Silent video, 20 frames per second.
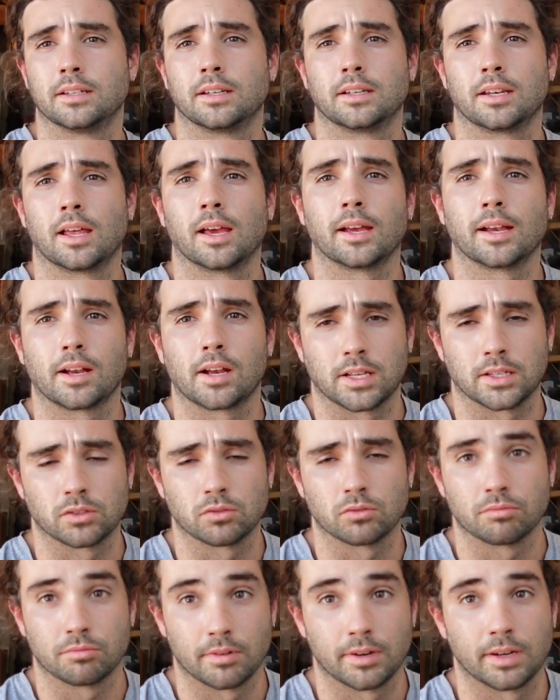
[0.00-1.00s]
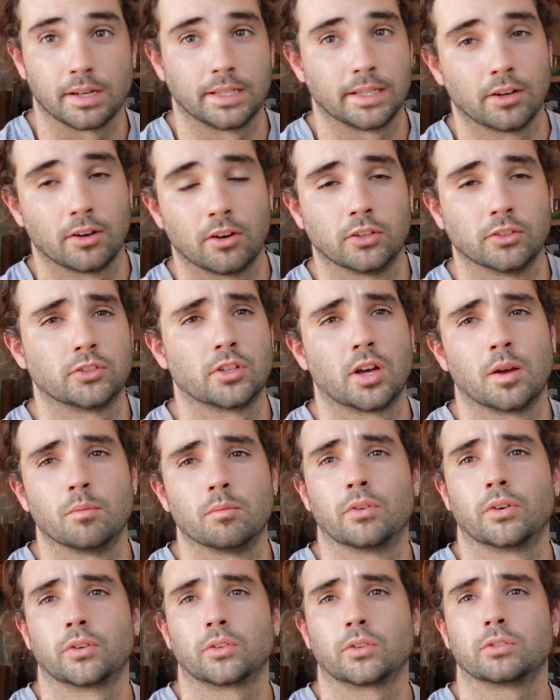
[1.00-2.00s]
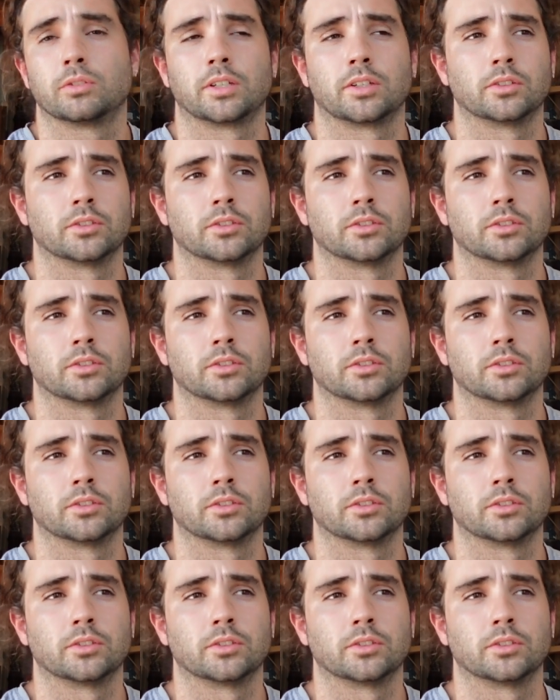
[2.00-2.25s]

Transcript: like has a really hard time focusing